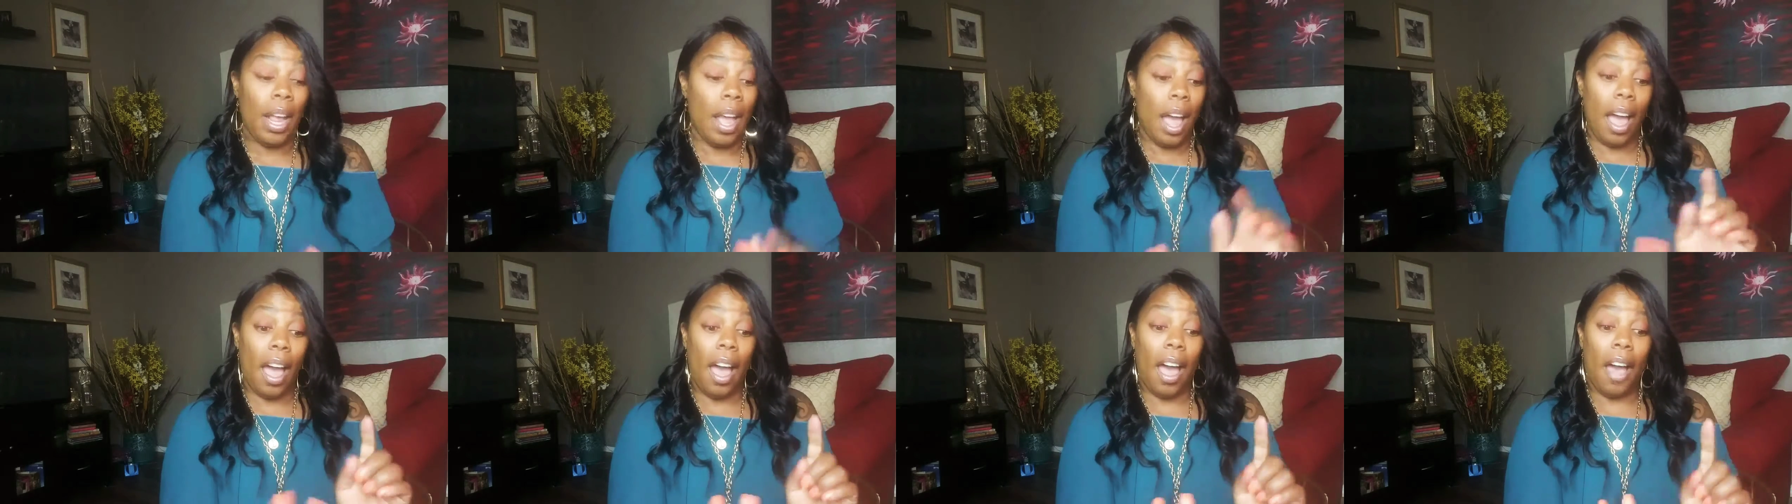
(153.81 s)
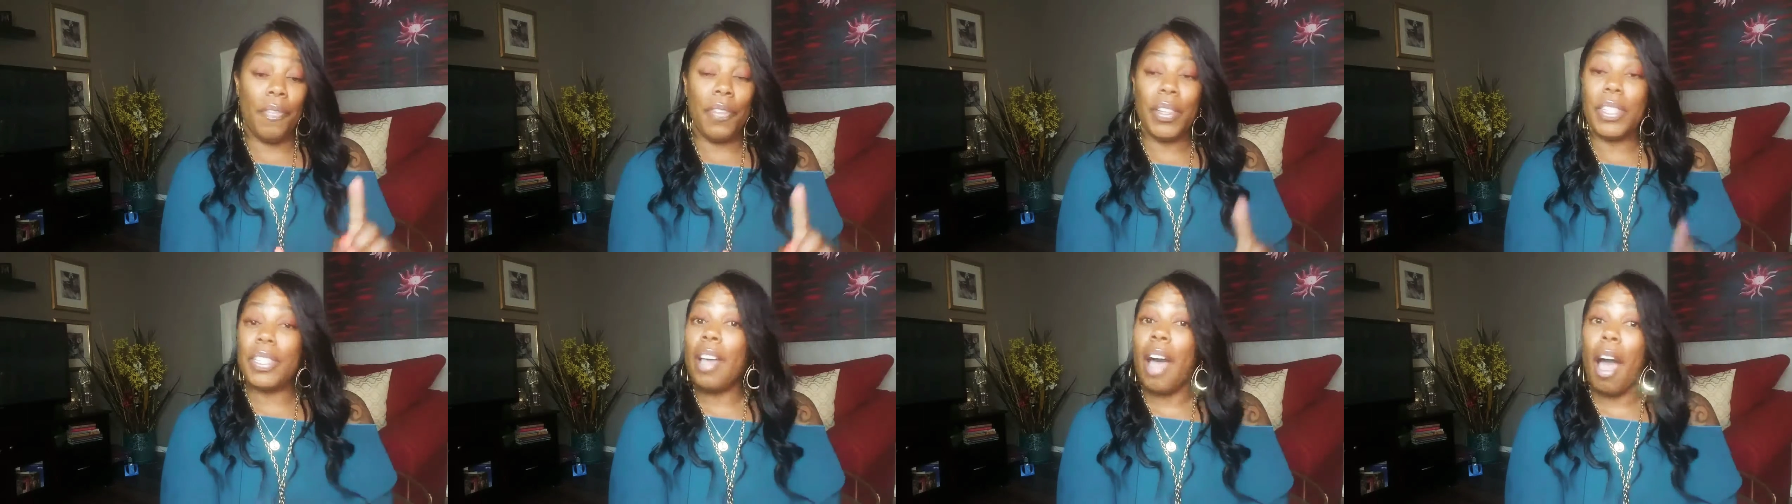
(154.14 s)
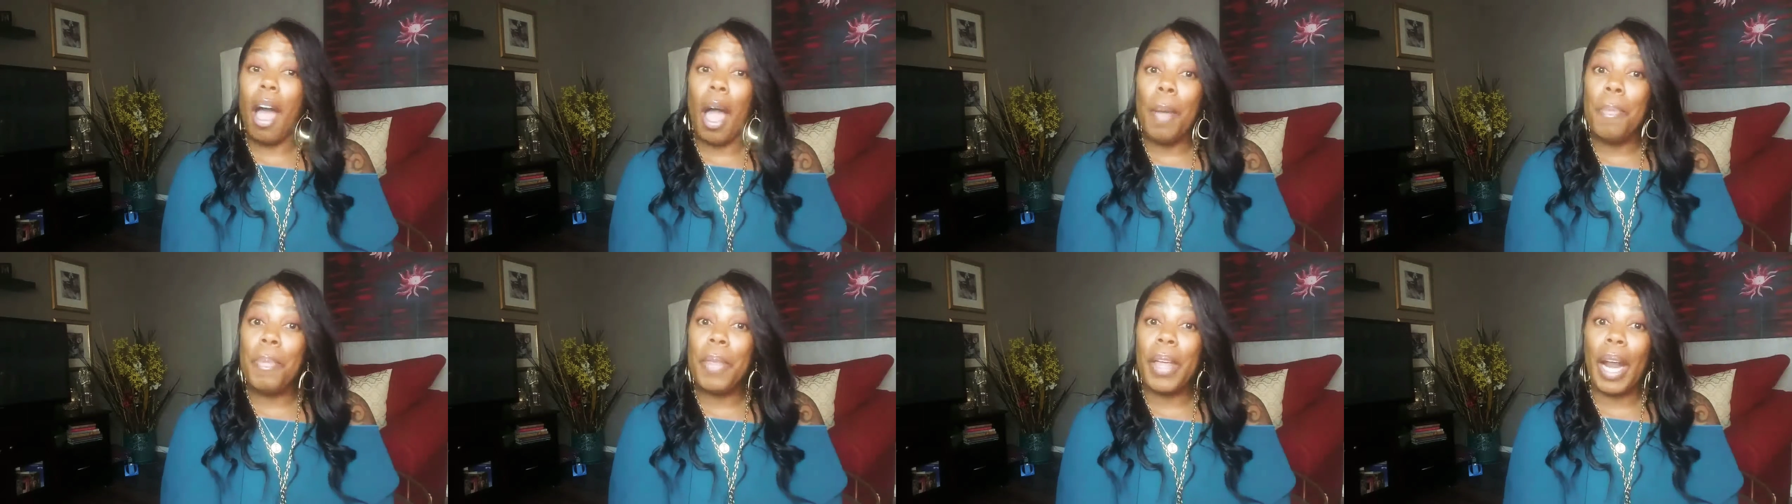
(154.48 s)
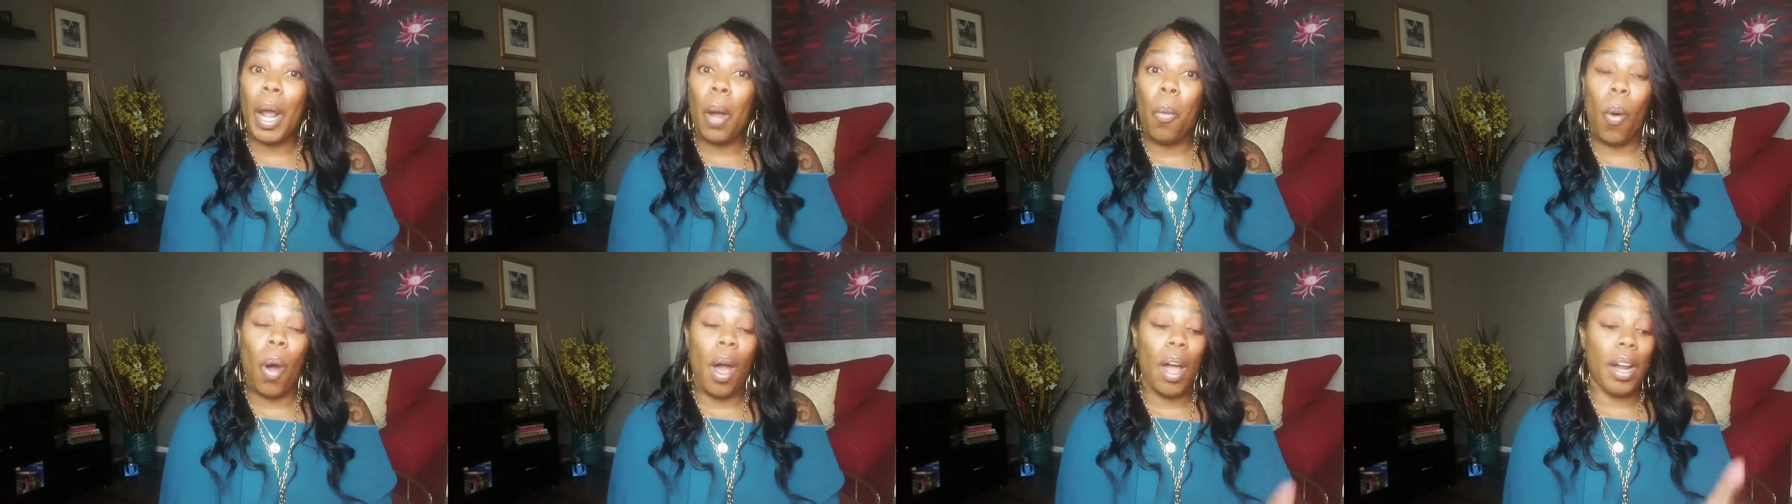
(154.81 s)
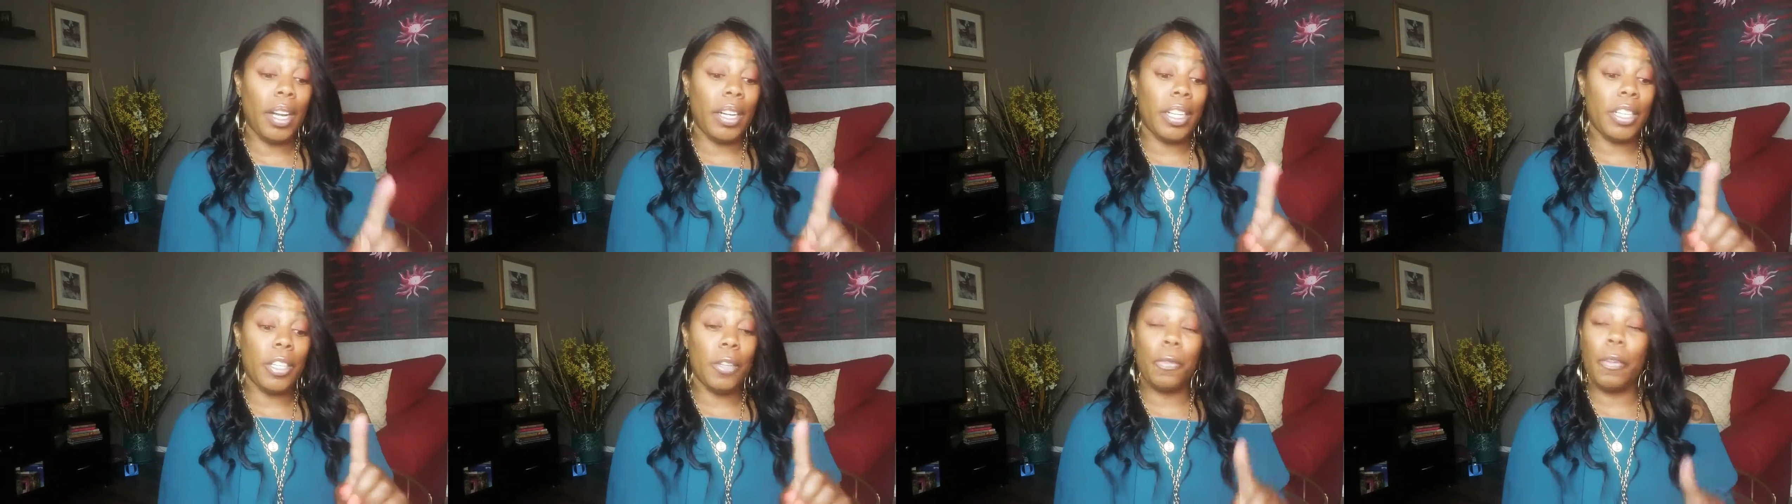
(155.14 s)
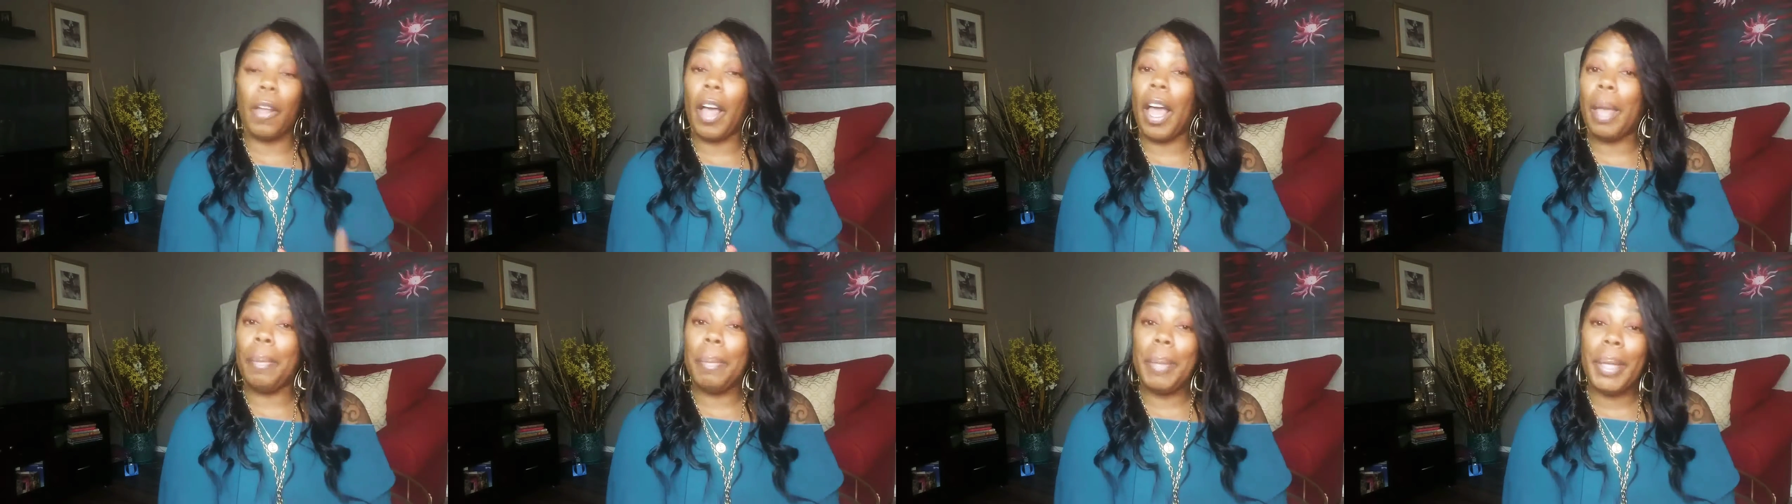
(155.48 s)
I have the time that I wanted. It's
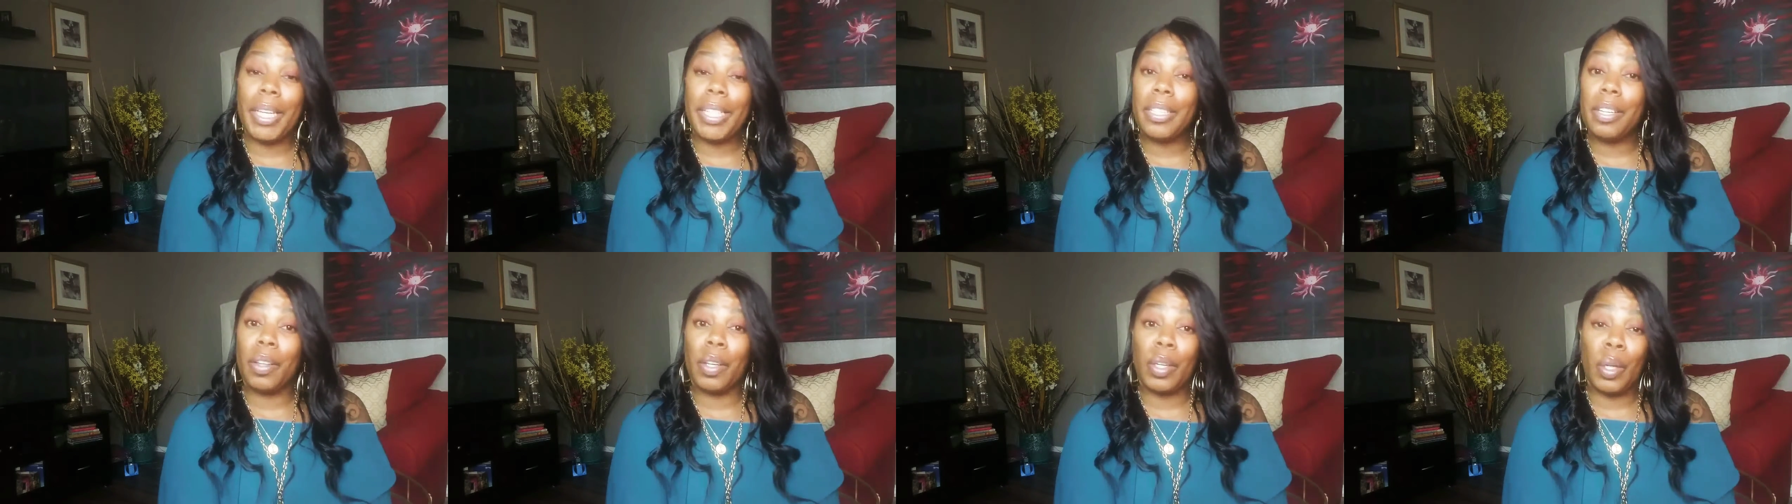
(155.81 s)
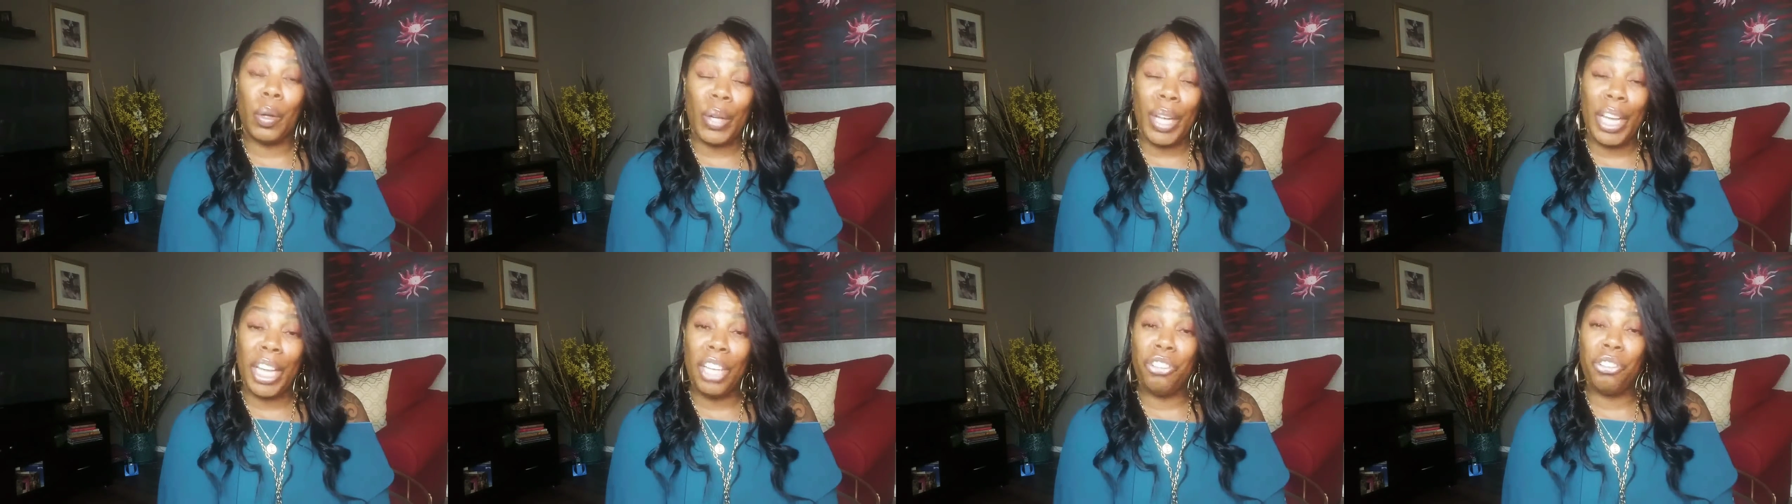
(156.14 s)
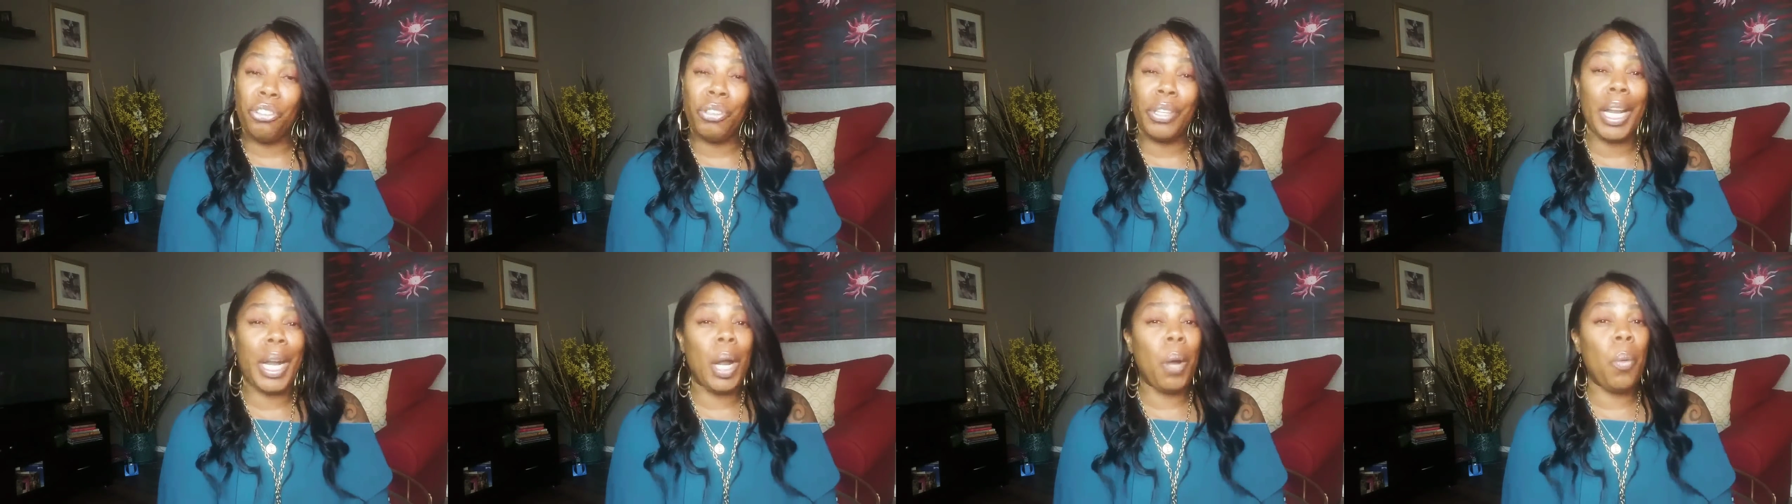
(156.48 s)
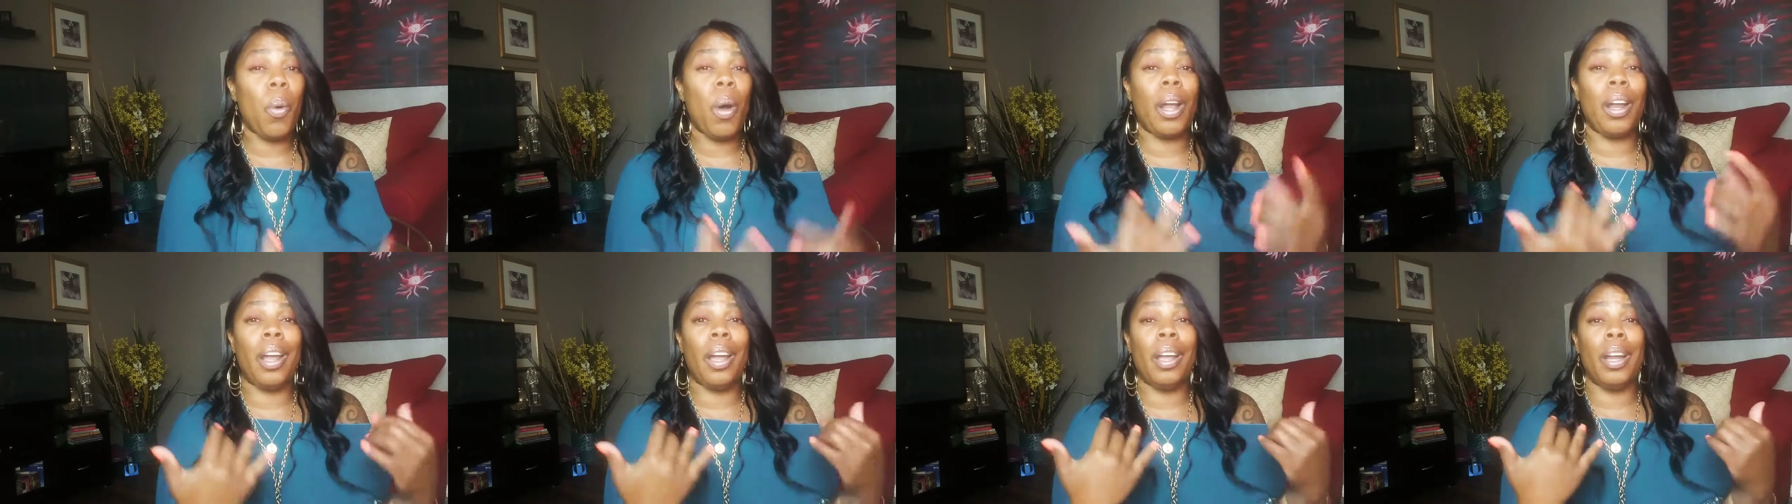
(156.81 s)
flying me into the location that I wanted,